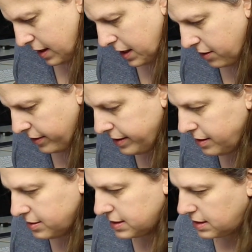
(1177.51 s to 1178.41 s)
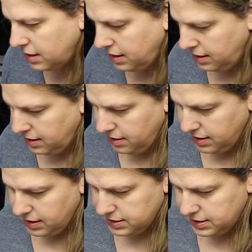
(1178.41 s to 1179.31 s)
going to go ahead and use
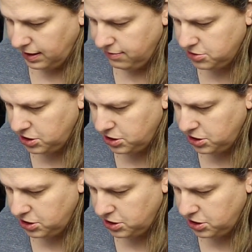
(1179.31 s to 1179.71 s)
the same